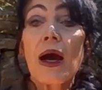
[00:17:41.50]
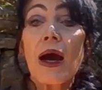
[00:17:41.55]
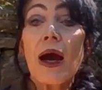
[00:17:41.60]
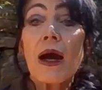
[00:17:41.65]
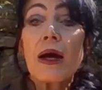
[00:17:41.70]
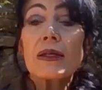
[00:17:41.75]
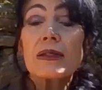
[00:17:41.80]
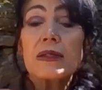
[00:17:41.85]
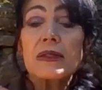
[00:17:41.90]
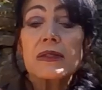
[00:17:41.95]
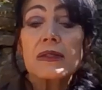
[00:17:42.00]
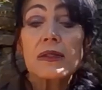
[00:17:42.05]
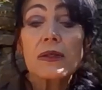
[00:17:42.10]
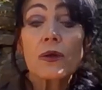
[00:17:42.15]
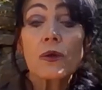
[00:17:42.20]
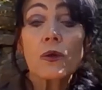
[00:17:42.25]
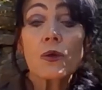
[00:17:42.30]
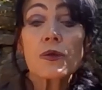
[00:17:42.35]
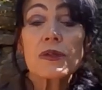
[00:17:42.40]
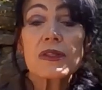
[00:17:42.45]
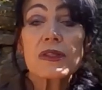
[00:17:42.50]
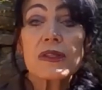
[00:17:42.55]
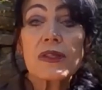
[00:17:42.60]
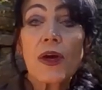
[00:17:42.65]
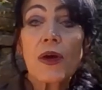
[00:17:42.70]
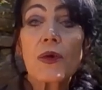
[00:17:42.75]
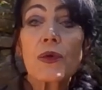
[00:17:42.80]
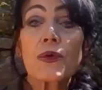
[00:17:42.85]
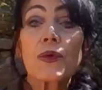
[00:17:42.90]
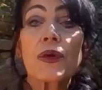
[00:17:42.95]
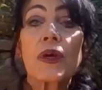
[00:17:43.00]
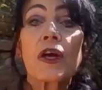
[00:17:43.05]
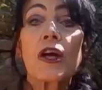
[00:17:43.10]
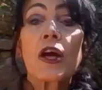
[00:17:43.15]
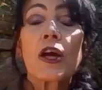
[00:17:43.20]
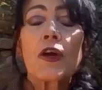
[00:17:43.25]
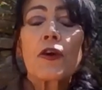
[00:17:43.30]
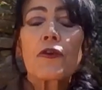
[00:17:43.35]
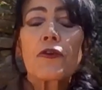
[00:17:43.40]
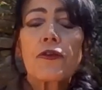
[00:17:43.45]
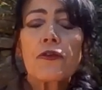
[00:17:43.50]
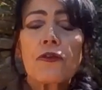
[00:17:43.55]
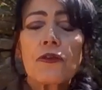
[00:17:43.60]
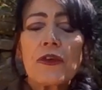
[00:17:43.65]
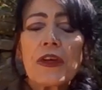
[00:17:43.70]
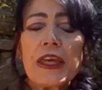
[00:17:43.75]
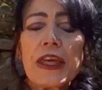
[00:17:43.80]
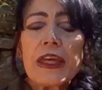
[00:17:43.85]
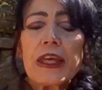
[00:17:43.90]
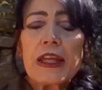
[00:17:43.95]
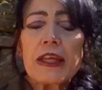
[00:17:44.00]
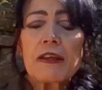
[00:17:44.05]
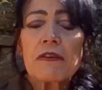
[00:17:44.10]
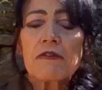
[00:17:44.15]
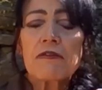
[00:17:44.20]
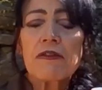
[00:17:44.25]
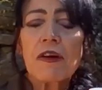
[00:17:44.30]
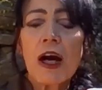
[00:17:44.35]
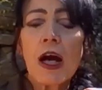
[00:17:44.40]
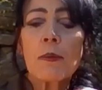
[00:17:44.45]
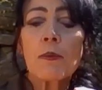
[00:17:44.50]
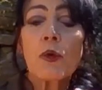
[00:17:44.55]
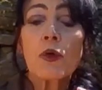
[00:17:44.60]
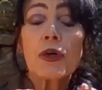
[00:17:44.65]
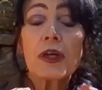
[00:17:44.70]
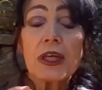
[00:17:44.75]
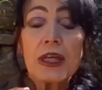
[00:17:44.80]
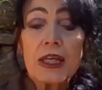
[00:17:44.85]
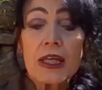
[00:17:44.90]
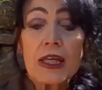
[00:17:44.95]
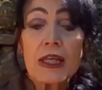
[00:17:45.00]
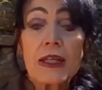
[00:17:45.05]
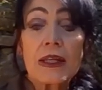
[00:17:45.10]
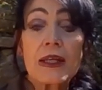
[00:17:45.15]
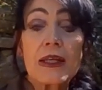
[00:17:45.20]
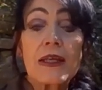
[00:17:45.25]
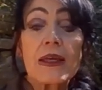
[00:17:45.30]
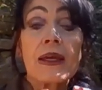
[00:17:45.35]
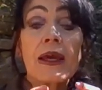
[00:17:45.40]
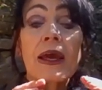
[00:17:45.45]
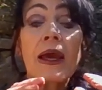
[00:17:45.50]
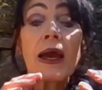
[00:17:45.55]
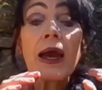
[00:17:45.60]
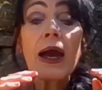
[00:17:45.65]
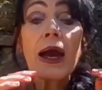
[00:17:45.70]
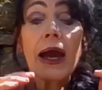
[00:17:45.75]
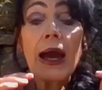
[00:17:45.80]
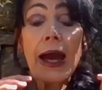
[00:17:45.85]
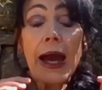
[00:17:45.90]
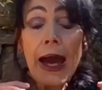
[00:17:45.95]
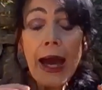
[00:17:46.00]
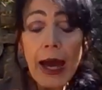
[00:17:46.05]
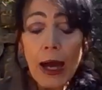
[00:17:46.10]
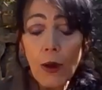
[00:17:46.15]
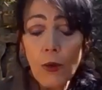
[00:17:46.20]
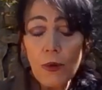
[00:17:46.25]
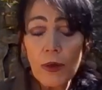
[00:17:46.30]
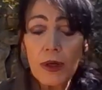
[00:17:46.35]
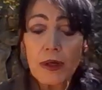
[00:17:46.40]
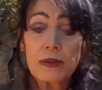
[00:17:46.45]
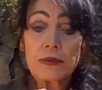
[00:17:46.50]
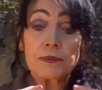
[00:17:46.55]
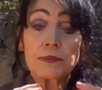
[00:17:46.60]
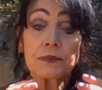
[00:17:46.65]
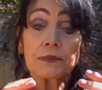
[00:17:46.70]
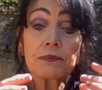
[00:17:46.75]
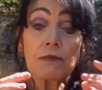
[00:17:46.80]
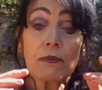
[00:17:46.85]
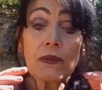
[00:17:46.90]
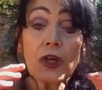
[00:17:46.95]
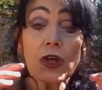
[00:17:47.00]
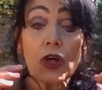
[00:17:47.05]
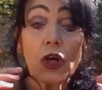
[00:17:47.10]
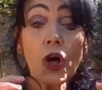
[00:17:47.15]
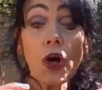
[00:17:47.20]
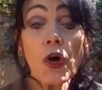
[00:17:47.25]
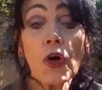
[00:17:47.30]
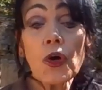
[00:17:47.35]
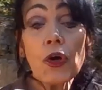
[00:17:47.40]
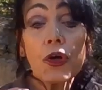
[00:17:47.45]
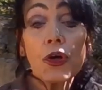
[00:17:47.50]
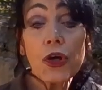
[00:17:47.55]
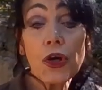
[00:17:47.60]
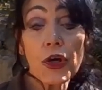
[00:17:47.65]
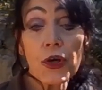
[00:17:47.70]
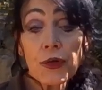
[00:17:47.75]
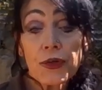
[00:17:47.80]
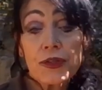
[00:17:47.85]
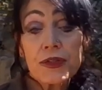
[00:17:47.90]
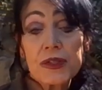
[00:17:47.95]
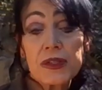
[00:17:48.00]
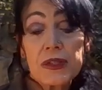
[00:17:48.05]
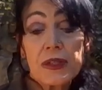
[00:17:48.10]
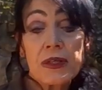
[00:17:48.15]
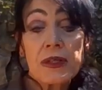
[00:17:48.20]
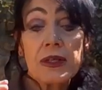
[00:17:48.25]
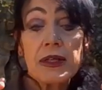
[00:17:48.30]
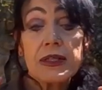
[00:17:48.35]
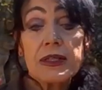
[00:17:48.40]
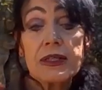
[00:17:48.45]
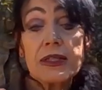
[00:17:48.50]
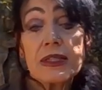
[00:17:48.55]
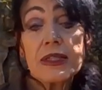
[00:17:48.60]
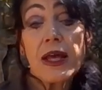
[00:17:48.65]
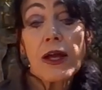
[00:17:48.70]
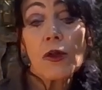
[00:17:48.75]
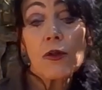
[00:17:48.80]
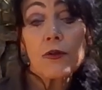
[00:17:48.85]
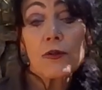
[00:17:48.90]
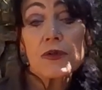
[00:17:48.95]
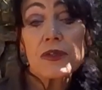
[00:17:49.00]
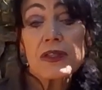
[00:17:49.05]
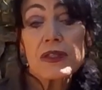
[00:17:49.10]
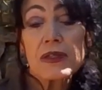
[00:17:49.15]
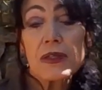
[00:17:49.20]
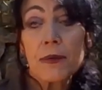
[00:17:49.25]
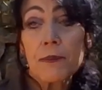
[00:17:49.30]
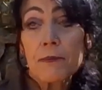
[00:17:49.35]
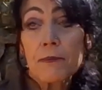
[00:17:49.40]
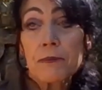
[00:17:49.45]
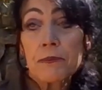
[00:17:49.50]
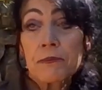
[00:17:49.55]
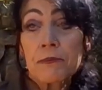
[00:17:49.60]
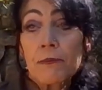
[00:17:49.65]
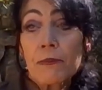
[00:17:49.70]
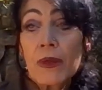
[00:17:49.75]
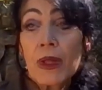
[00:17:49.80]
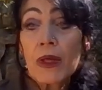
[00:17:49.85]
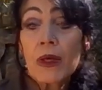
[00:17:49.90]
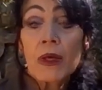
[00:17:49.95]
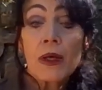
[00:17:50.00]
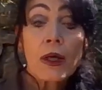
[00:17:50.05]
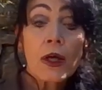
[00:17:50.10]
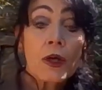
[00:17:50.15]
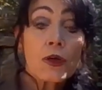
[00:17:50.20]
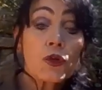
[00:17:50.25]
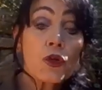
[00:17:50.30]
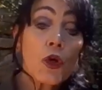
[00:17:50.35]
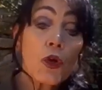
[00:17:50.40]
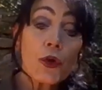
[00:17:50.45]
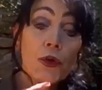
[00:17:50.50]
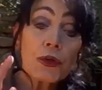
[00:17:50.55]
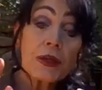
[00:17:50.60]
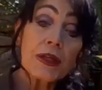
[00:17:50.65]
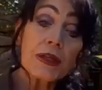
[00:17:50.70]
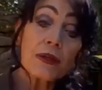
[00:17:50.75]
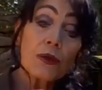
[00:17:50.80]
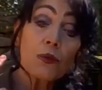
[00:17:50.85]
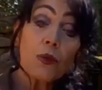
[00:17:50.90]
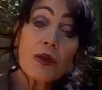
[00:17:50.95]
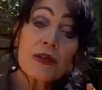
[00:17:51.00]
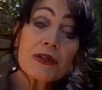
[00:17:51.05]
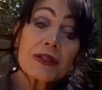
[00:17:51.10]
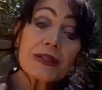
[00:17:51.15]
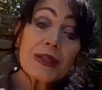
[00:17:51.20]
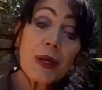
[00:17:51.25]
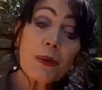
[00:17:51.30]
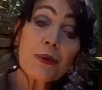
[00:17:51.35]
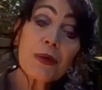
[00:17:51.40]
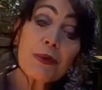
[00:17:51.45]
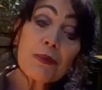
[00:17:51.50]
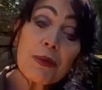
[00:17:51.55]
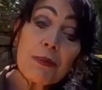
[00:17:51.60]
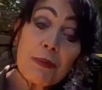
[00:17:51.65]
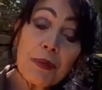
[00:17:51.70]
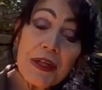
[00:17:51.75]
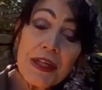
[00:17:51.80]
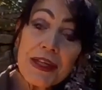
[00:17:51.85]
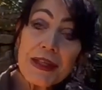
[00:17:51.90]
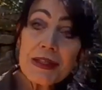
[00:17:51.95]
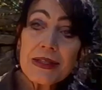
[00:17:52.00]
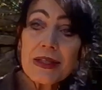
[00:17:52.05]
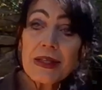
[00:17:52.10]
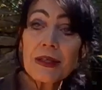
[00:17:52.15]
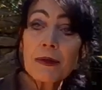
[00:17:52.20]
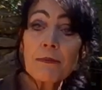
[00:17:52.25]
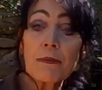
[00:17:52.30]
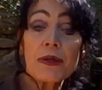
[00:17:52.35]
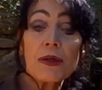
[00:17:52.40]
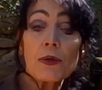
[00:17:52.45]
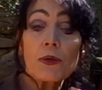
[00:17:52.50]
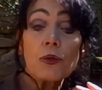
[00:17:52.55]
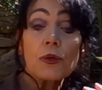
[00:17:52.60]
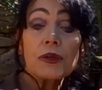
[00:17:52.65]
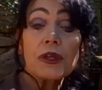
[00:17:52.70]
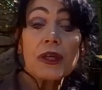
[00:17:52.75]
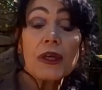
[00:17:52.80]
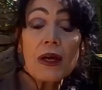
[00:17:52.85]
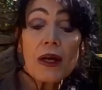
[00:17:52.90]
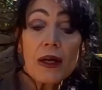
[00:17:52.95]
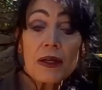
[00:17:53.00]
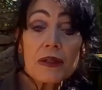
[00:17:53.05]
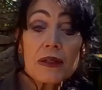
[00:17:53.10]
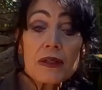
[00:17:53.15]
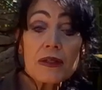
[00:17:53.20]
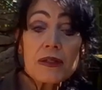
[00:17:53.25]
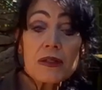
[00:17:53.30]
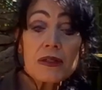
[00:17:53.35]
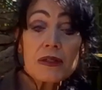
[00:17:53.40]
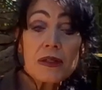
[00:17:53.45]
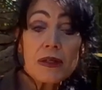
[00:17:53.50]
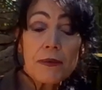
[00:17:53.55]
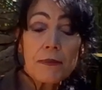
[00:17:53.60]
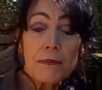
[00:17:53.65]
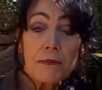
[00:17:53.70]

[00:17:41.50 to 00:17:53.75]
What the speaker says: us also feeling far more keenly our concurrent selves, not only the ones that we're repeating, but all the others.